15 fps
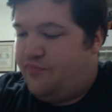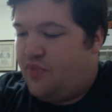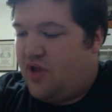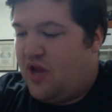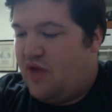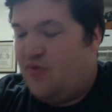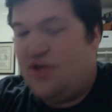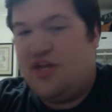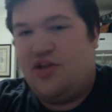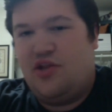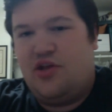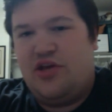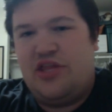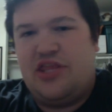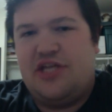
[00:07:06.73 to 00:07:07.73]
And we can
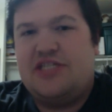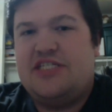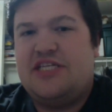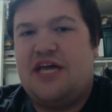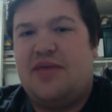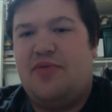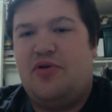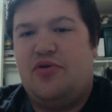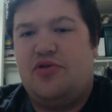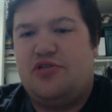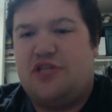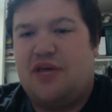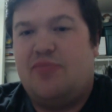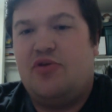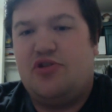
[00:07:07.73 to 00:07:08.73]
look at the
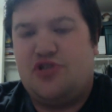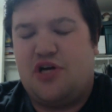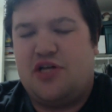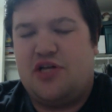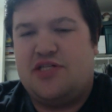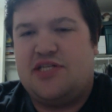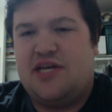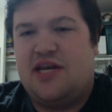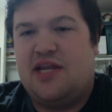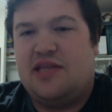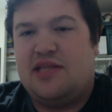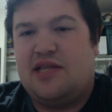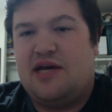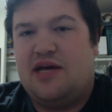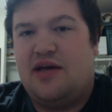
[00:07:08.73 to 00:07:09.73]
Samuel
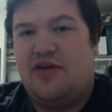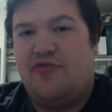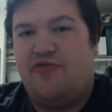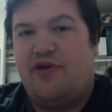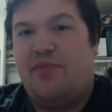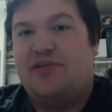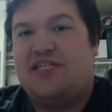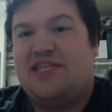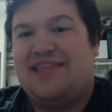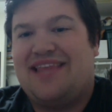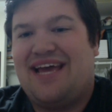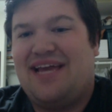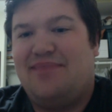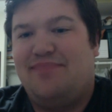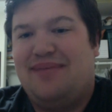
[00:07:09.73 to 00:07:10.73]
Johnson, a famous
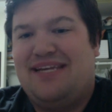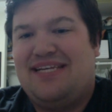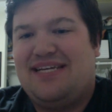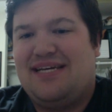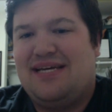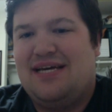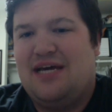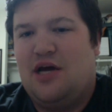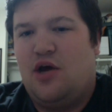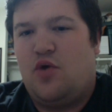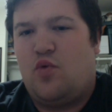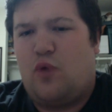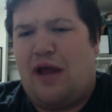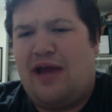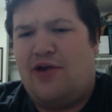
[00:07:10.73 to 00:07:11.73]
Enlightenment
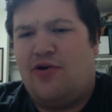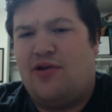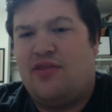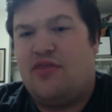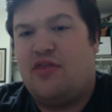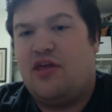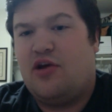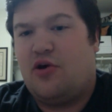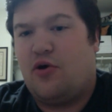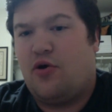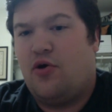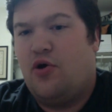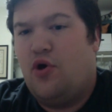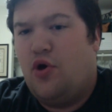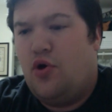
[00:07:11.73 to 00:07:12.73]
writer and thinker,
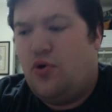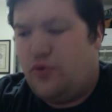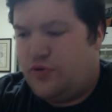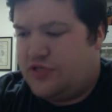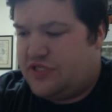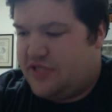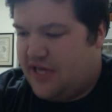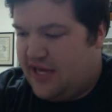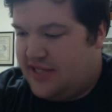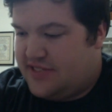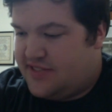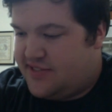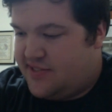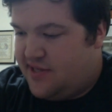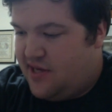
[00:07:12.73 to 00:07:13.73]
who
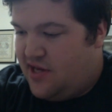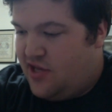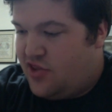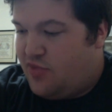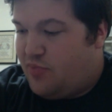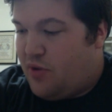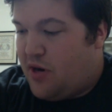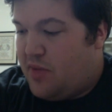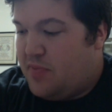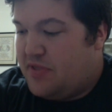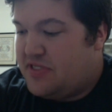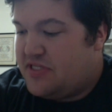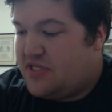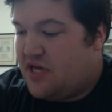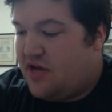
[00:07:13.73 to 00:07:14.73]
states, "The
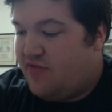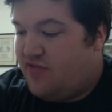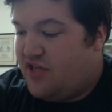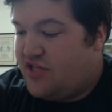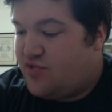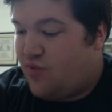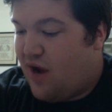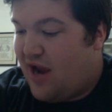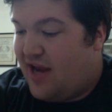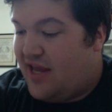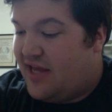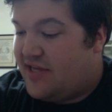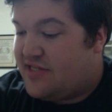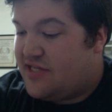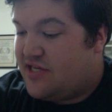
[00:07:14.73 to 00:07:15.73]
purpose of these
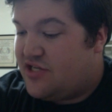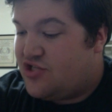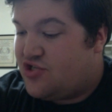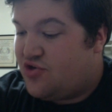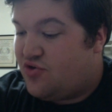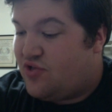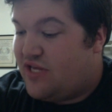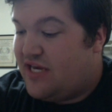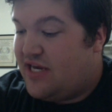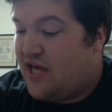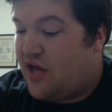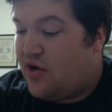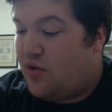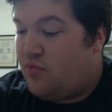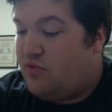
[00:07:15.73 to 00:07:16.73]
writings is surely
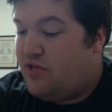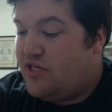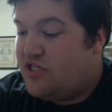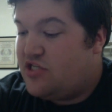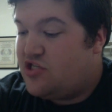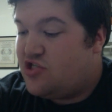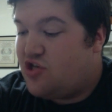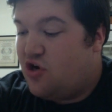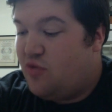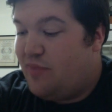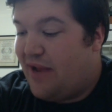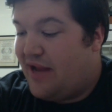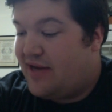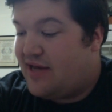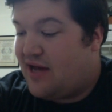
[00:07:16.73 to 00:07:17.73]
not only to show
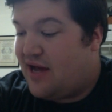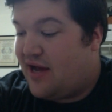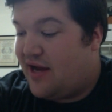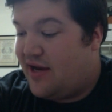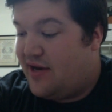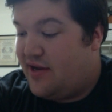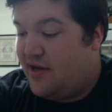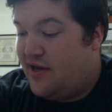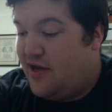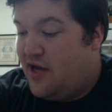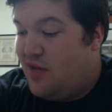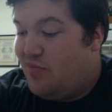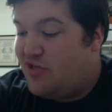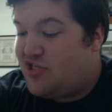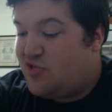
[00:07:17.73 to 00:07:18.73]
mankind,
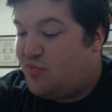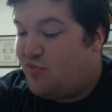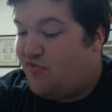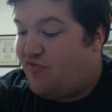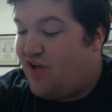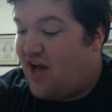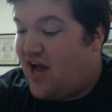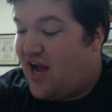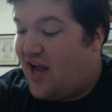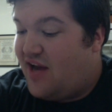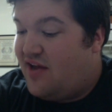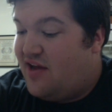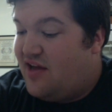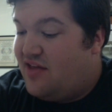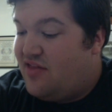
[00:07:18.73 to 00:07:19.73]
but to provide
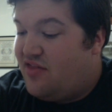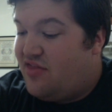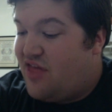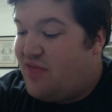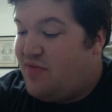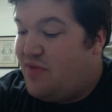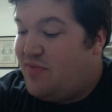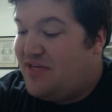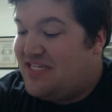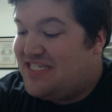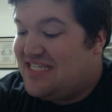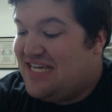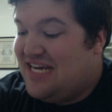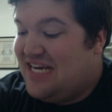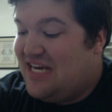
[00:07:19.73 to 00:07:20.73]
that they may be
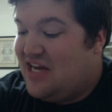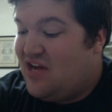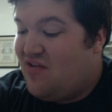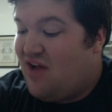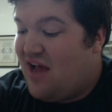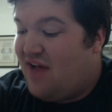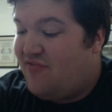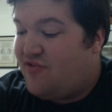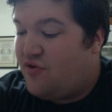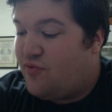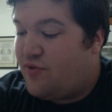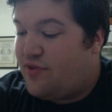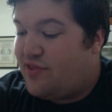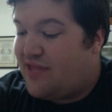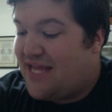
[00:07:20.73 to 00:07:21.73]
seen hereafter
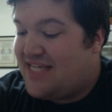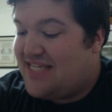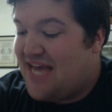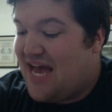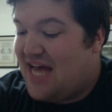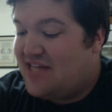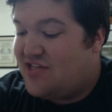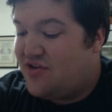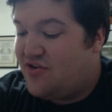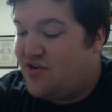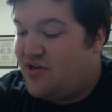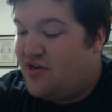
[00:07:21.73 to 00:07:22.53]
with less hazard,